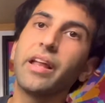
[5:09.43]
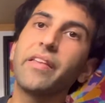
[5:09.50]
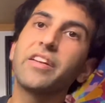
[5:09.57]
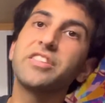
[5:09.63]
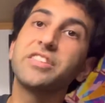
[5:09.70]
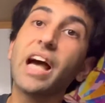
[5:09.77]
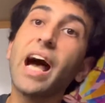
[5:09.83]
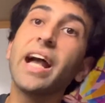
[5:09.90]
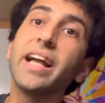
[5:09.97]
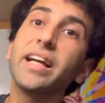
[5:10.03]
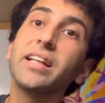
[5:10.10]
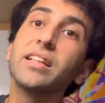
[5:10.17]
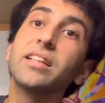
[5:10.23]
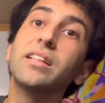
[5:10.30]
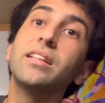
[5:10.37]
their
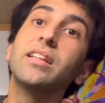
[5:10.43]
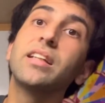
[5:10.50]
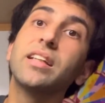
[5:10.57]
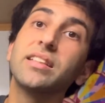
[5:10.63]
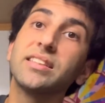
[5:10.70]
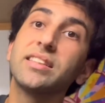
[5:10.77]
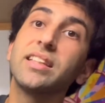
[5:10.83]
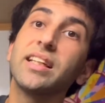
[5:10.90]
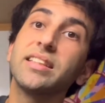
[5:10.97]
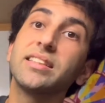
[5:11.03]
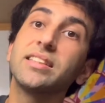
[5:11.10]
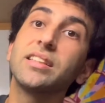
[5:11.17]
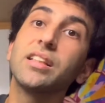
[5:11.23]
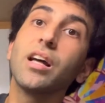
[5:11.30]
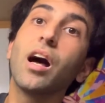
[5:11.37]
diet
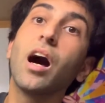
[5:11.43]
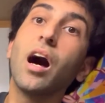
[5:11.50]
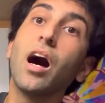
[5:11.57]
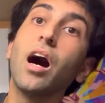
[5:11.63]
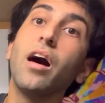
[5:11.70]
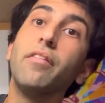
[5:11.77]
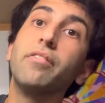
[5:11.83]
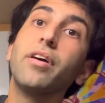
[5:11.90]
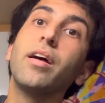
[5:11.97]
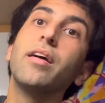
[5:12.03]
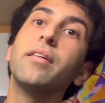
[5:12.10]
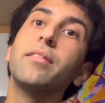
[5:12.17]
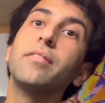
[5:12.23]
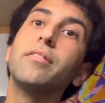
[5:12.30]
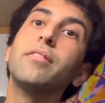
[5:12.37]
consists of
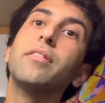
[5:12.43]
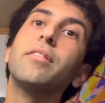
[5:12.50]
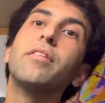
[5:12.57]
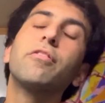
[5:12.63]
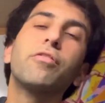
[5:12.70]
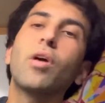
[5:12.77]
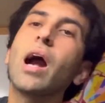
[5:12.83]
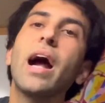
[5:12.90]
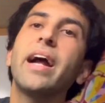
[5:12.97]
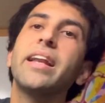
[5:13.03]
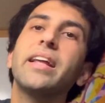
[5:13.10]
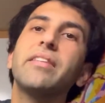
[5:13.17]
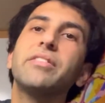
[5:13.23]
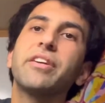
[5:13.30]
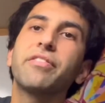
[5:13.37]
a
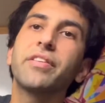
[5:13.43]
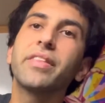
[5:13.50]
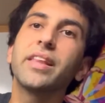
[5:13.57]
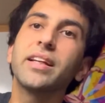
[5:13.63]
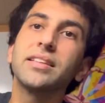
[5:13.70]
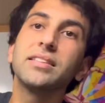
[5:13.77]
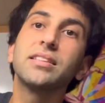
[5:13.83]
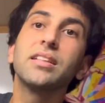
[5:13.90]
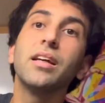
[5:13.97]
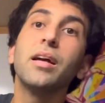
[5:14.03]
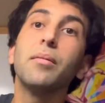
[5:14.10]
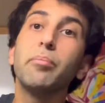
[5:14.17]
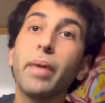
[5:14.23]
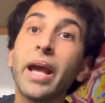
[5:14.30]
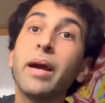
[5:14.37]
variety of different
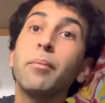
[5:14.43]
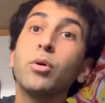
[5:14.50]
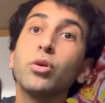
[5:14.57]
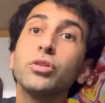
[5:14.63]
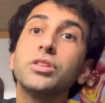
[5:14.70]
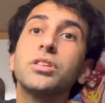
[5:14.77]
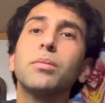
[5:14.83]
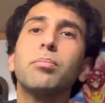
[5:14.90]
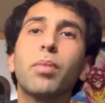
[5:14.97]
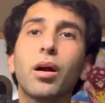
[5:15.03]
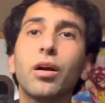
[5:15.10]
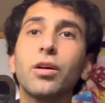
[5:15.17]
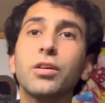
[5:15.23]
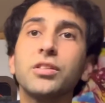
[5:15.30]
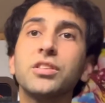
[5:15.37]
things: mammals,
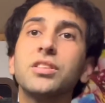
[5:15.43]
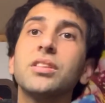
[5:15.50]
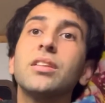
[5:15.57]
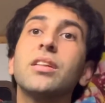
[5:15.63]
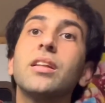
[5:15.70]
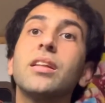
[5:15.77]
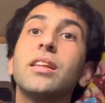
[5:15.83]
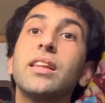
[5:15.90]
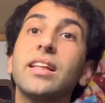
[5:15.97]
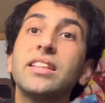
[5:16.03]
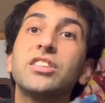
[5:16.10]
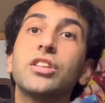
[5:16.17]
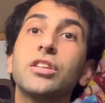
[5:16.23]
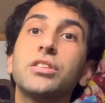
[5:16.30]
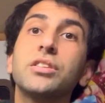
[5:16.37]
birds,
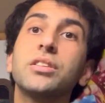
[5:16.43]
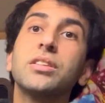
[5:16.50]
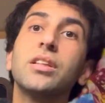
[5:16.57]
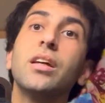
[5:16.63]
lizards,